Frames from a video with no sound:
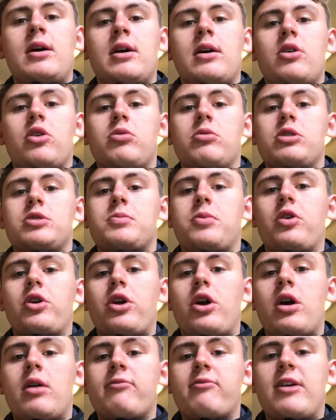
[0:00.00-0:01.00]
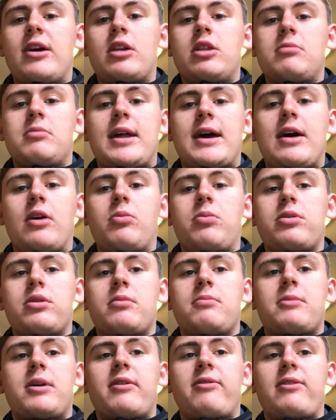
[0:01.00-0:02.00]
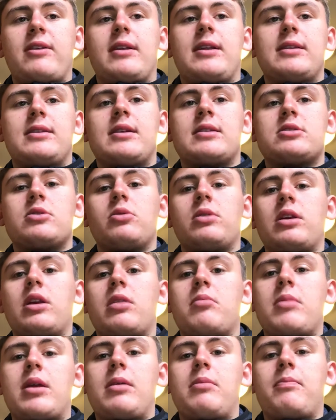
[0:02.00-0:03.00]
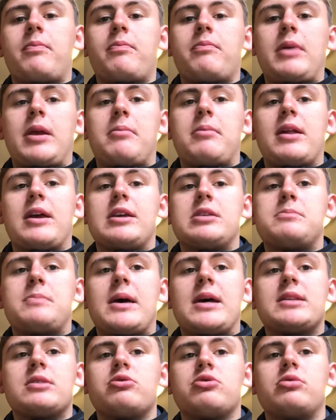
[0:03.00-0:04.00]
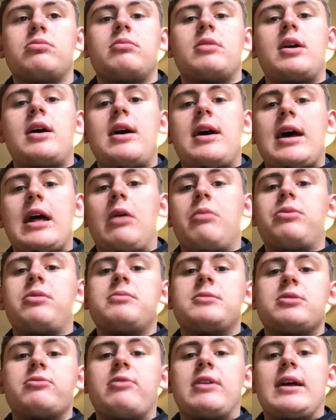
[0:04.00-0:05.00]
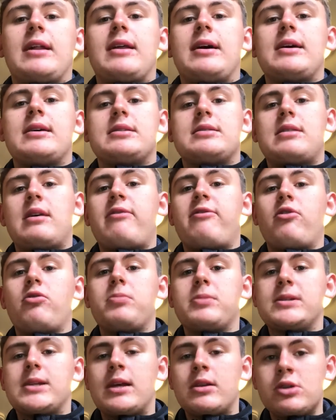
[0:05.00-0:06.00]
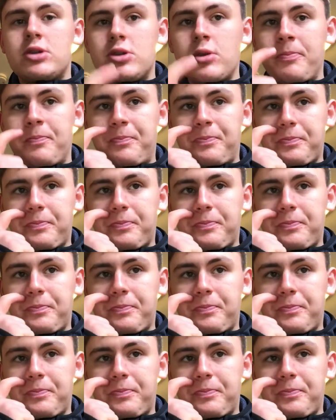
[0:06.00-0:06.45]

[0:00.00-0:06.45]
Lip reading: almost put an arm around them and help them, I feel like that's only going to make players better and help them to realise their full potential.